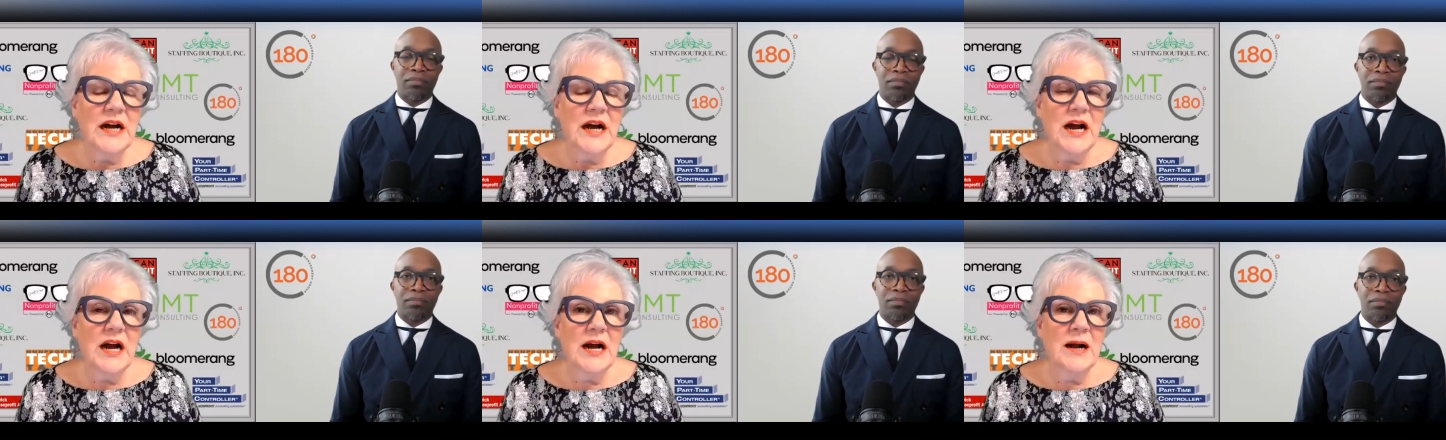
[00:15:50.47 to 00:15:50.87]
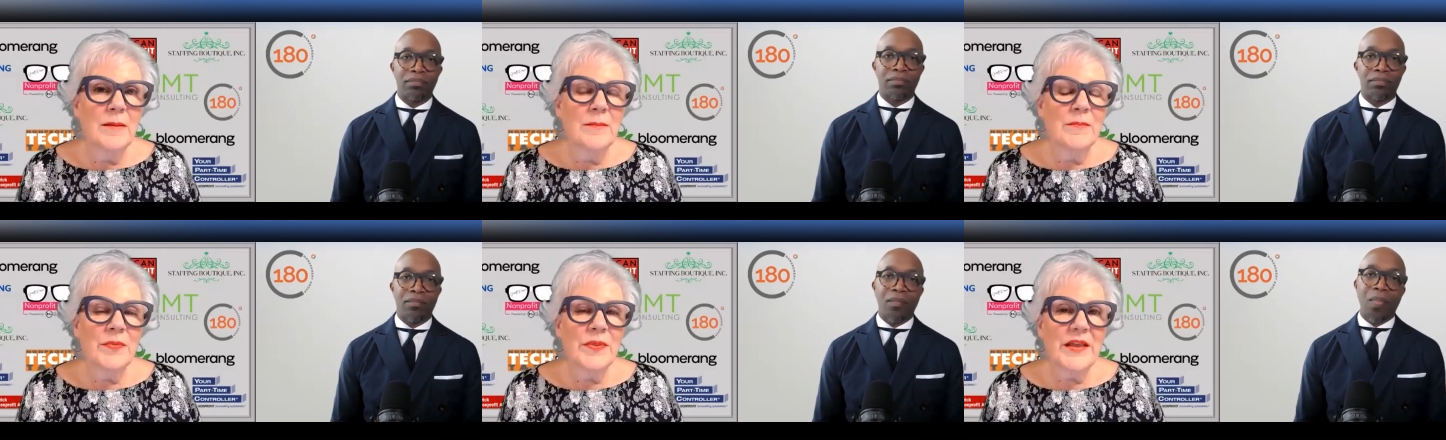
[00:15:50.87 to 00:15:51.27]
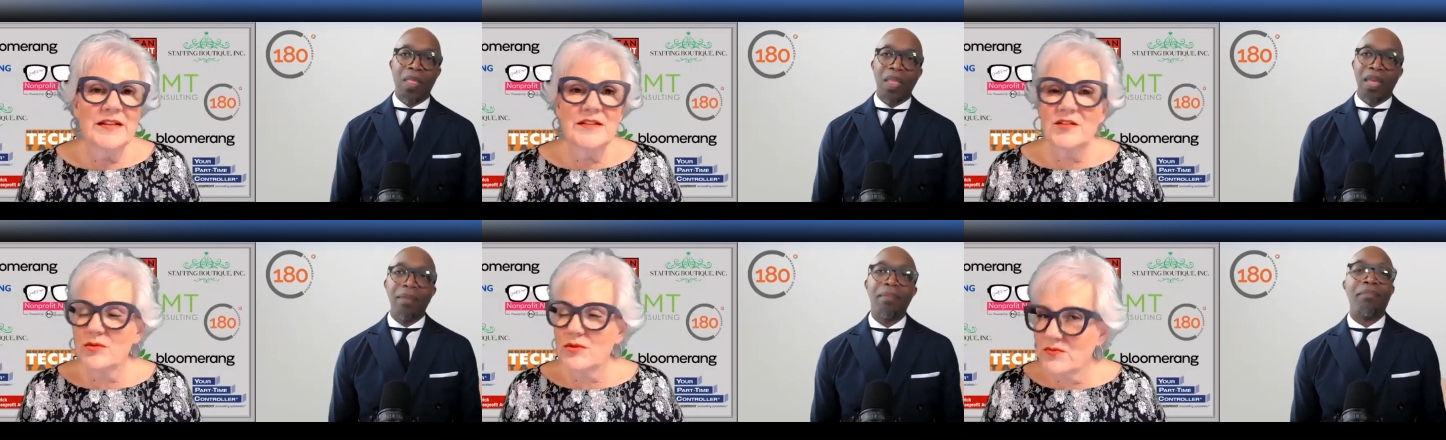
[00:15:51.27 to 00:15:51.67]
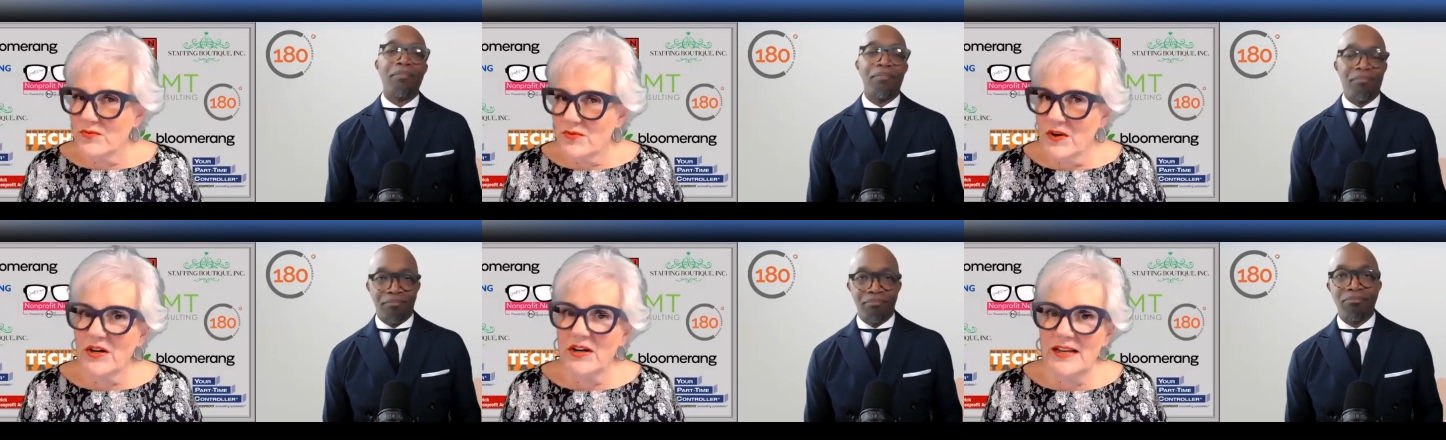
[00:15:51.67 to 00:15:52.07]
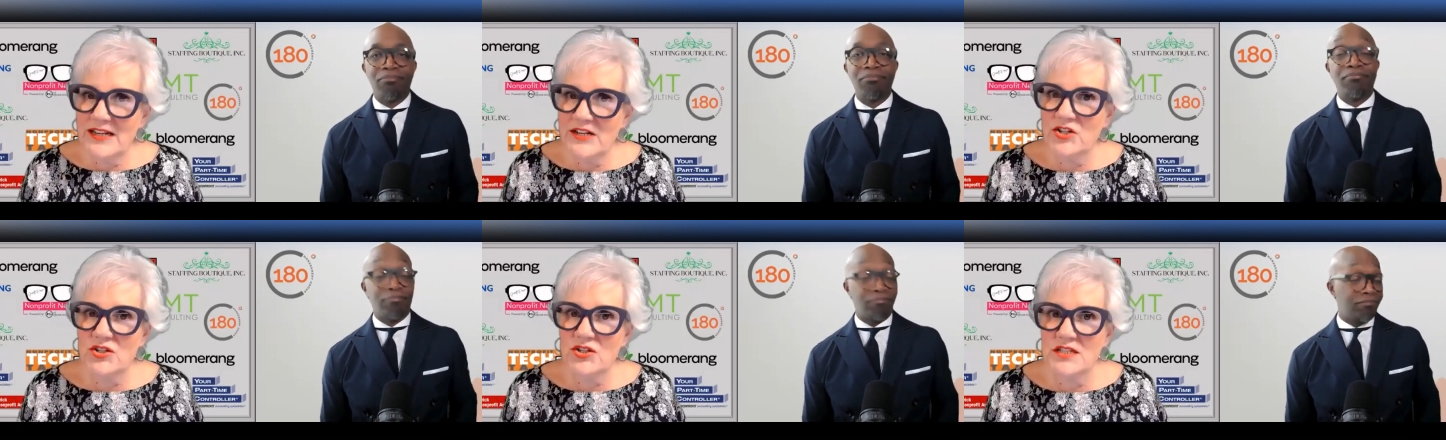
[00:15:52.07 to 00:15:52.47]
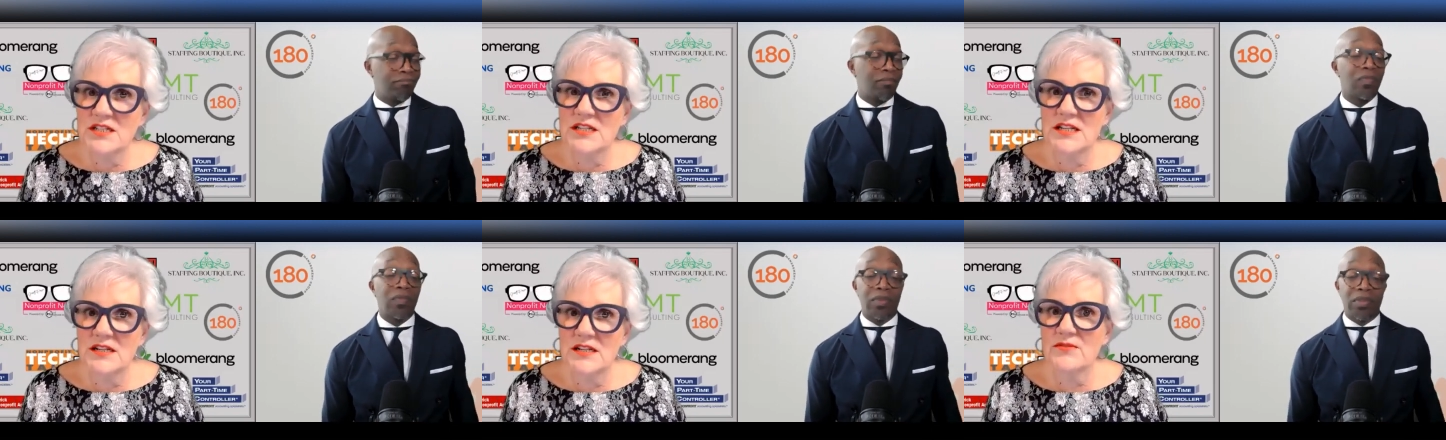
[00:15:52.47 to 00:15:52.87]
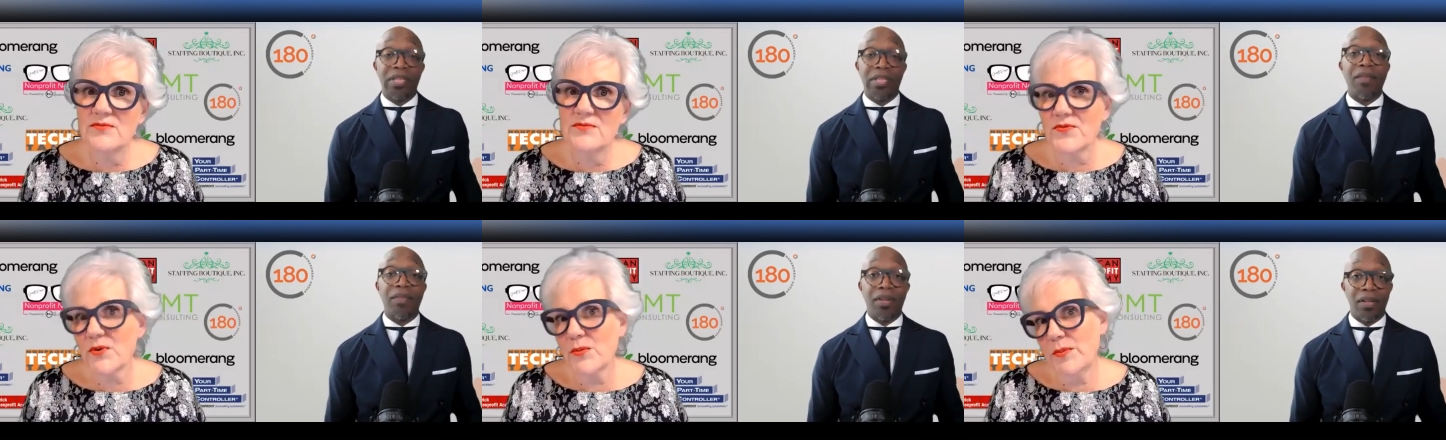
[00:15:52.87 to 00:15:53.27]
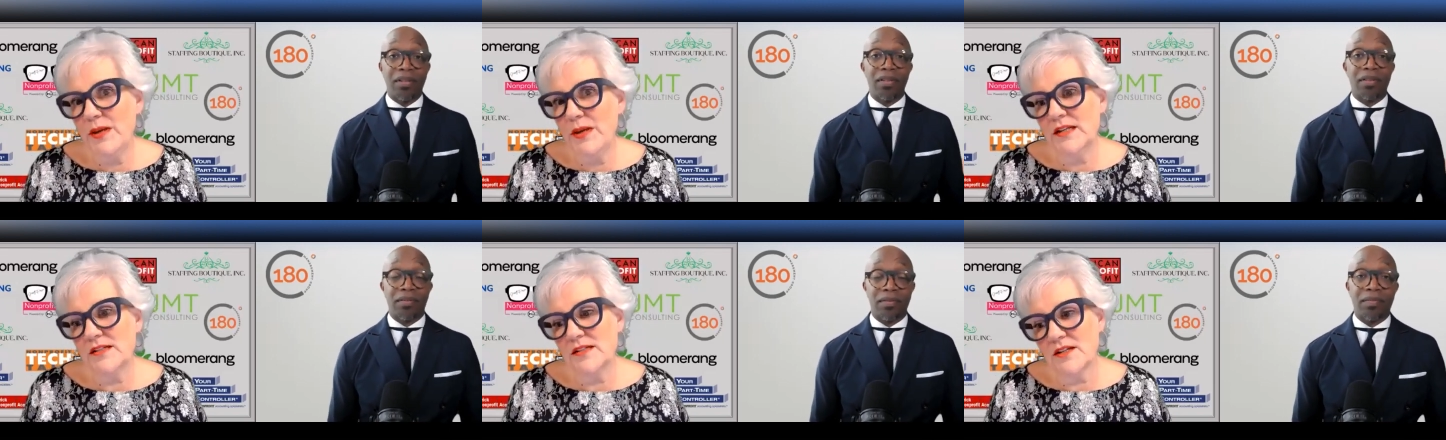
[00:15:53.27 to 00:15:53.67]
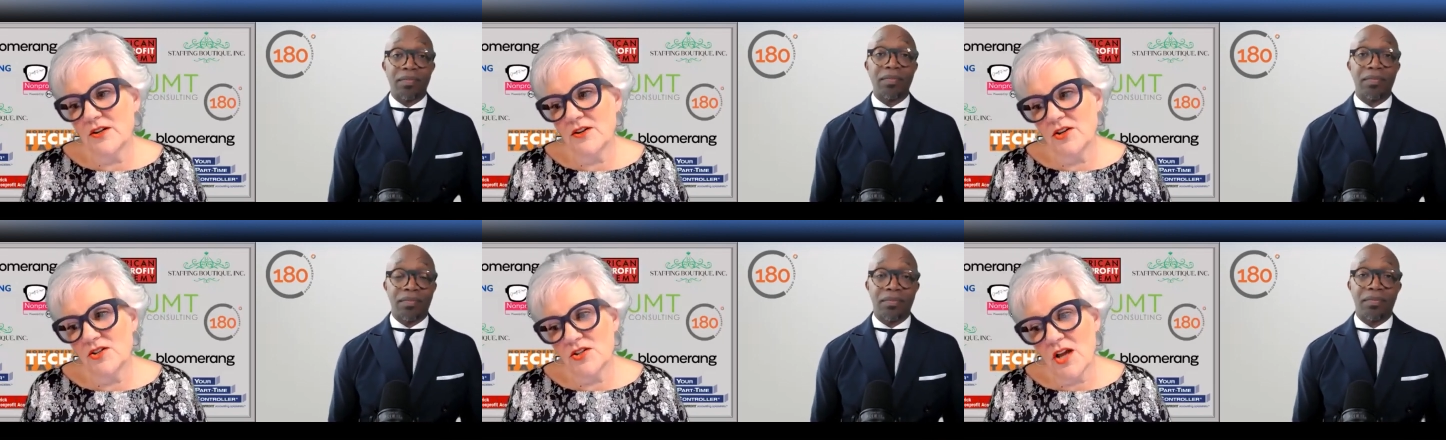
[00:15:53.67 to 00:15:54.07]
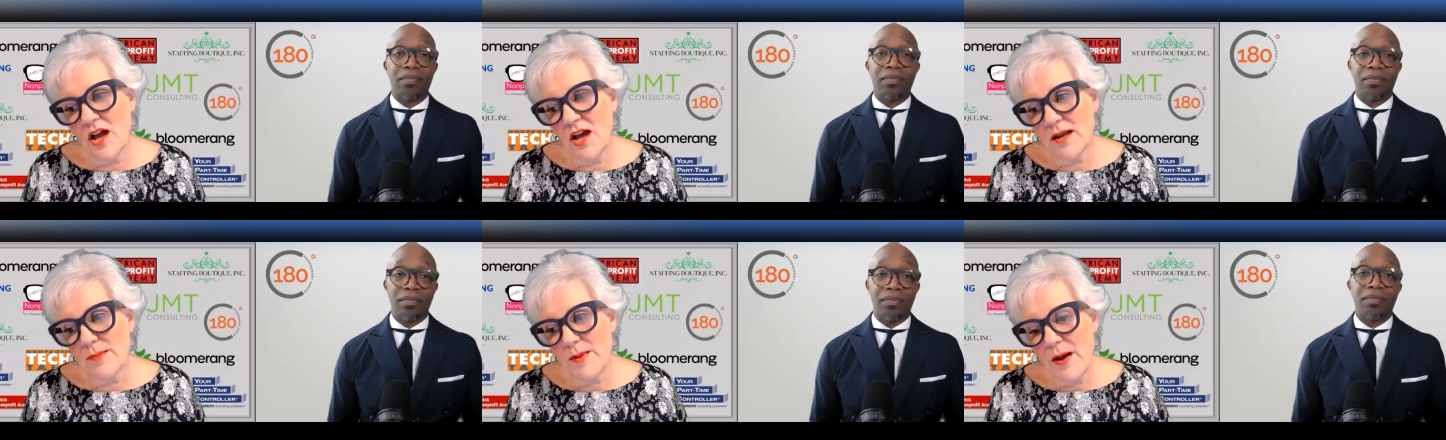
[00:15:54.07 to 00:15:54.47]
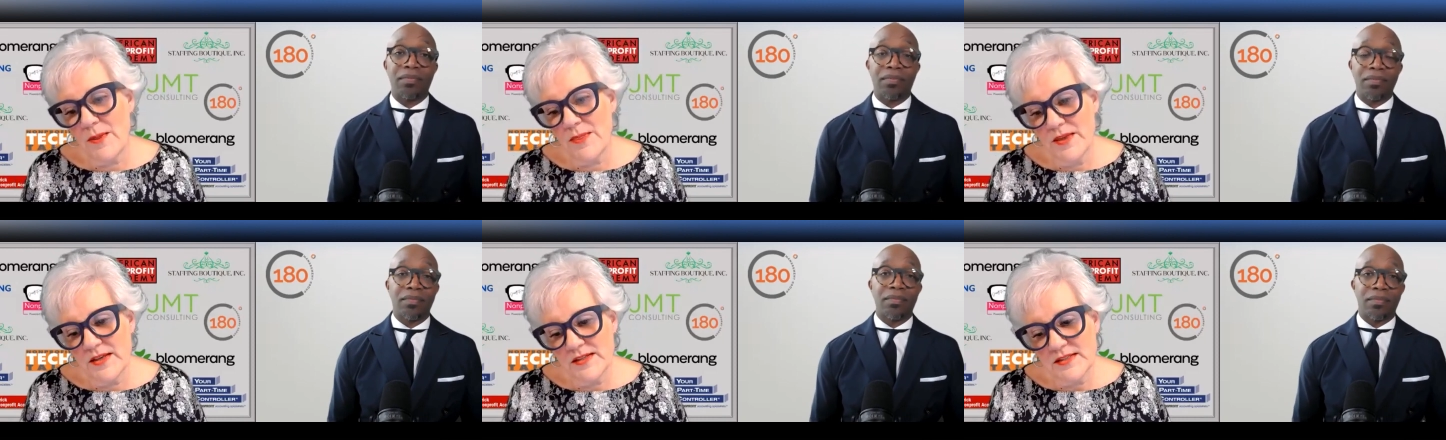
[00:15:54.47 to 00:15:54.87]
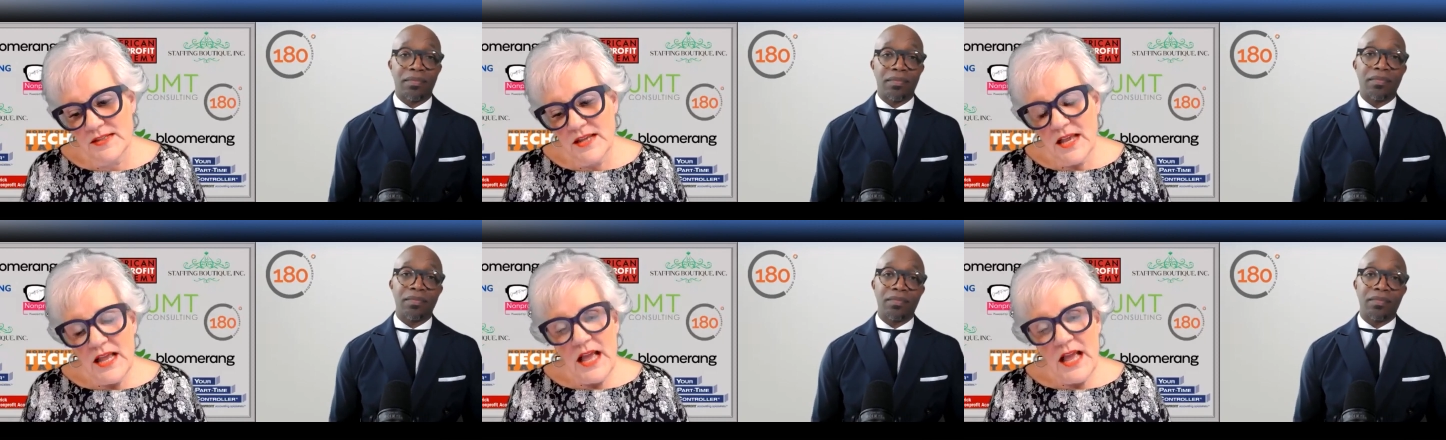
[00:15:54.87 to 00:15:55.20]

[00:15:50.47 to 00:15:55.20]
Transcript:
Speaker 1: And so it's very interesting for me to hear you talk about this.